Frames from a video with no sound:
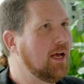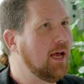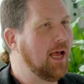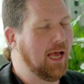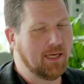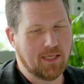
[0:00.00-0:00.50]

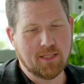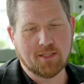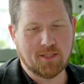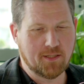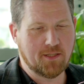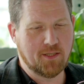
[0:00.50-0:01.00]
and
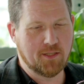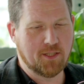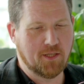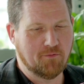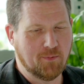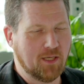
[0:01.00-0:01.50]
consistent
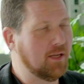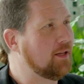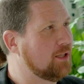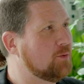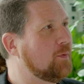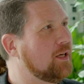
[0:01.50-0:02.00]
achievement, and
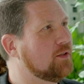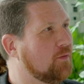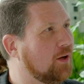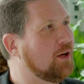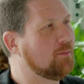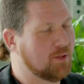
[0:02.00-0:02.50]
that speaks
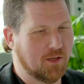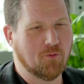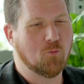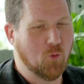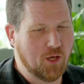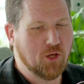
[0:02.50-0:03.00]
volumes to
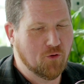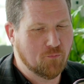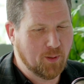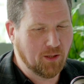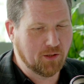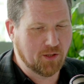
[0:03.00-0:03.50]
what you've
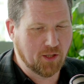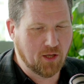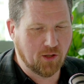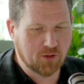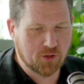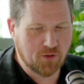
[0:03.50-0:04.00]
built and the
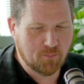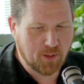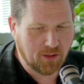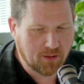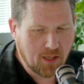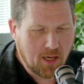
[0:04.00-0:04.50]
culture you've
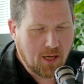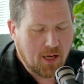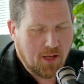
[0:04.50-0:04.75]
built.